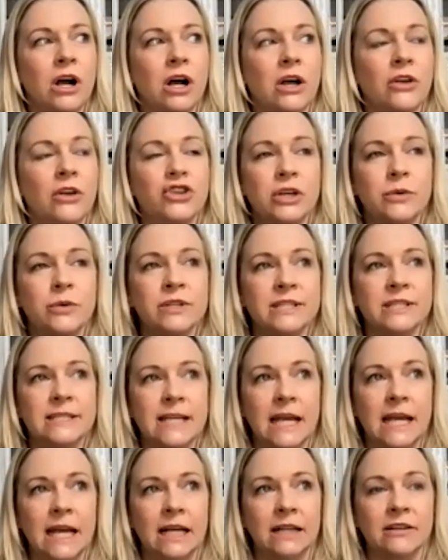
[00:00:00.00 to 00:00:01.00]
she was
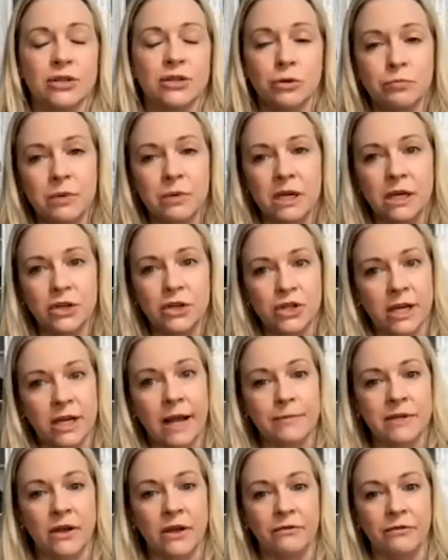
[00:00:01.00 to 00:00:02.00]
saying she
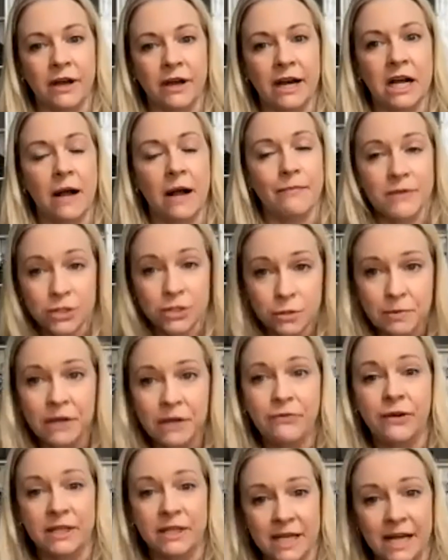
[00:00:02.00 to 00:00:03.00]
kept telling Viacom, this would be a
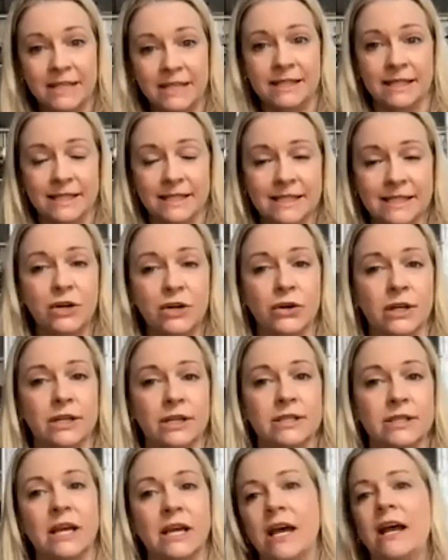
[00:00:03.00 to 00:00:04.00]
fantastic
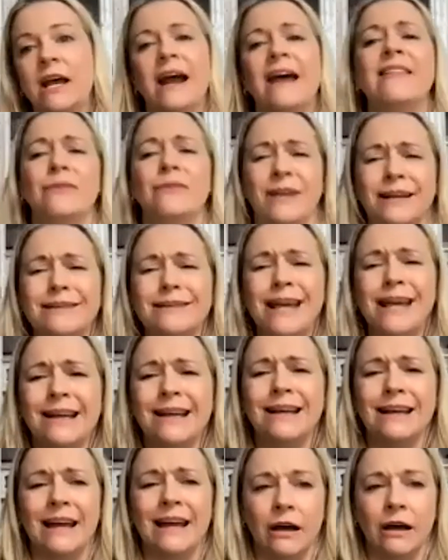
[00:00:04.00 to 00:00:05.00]
series. And they were like,
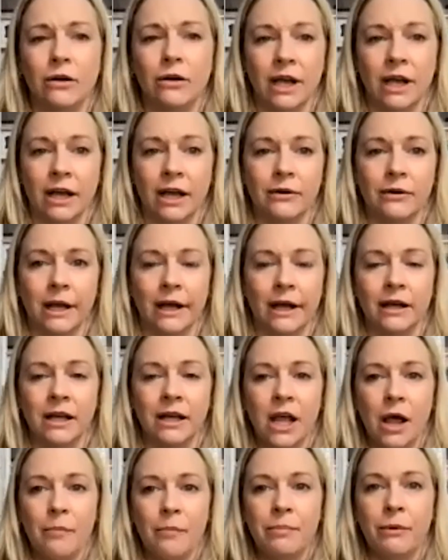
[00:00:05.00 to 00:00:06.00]
yeah. Okay.
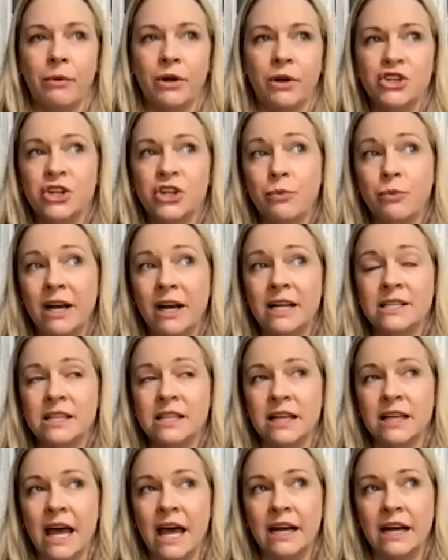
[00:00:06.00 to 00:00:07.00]
But when she went into
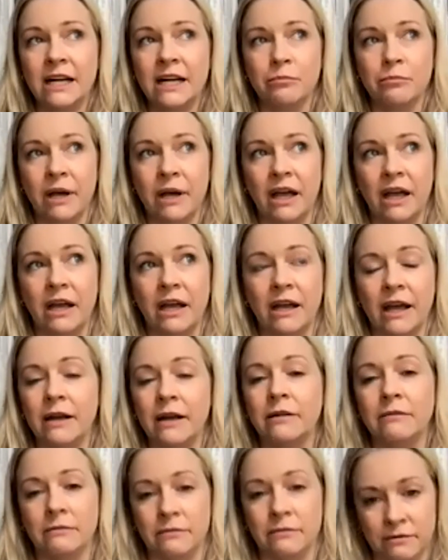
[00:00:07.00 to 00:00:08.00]
the editing bay,
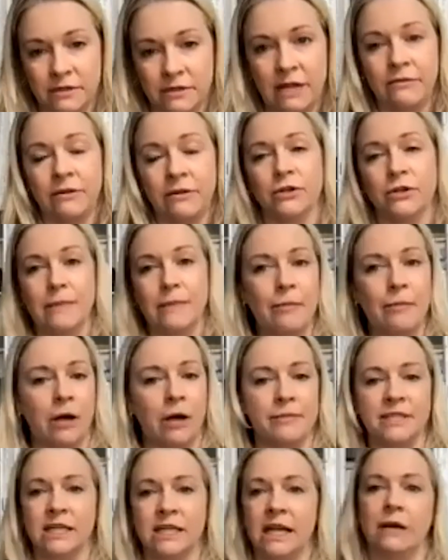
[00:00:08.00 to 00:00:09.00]
and David knows my mom
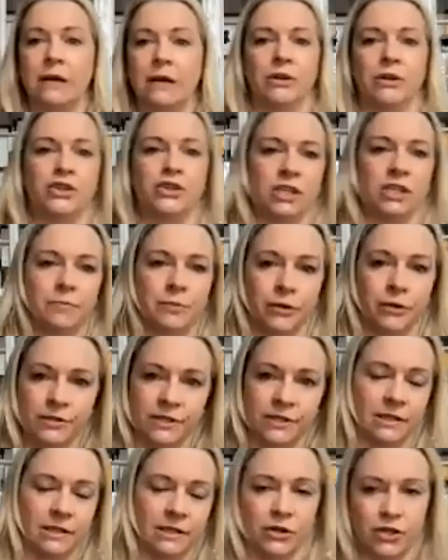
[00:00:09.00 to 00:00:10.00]
is like, when she's
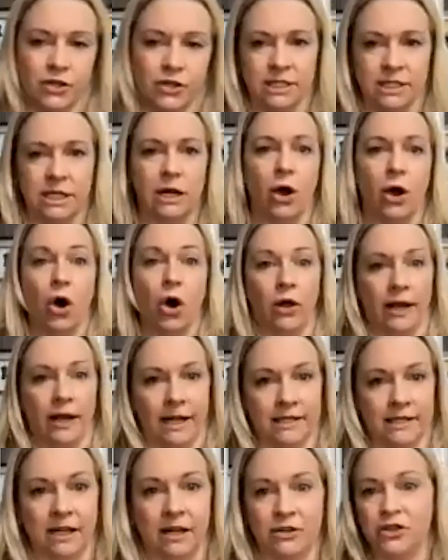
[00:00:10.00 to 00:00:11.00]
producing something, she is like all
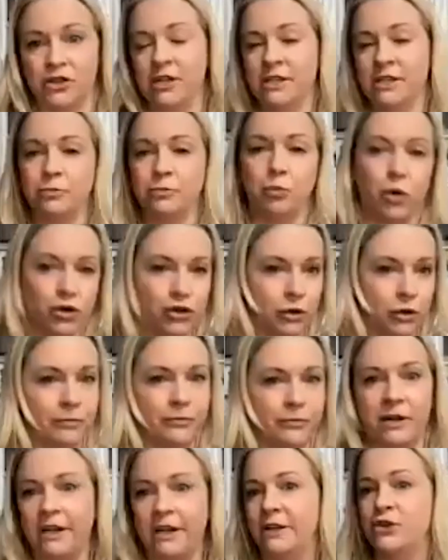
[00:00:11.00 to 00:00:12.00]
hands on. She has wardrobe
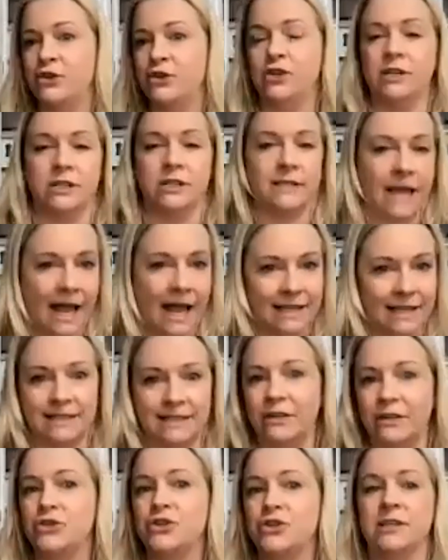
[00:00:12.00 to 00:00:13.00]
fittings, she is
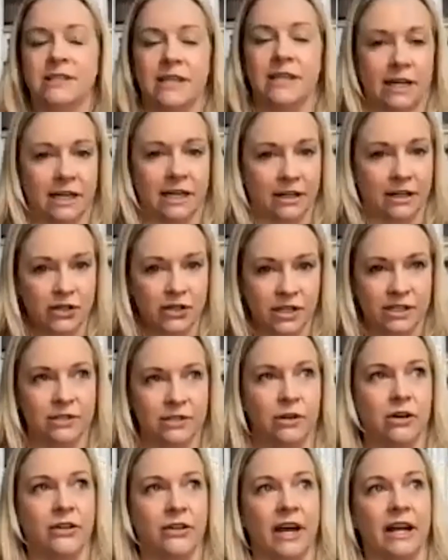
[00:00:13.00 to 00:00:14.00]
casting, she is editing, she is
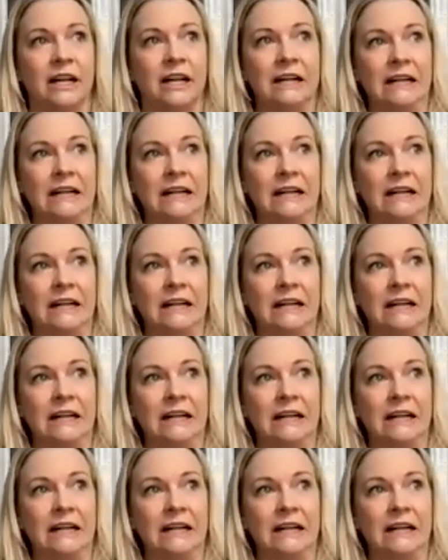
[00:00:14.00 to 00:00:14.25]
all that.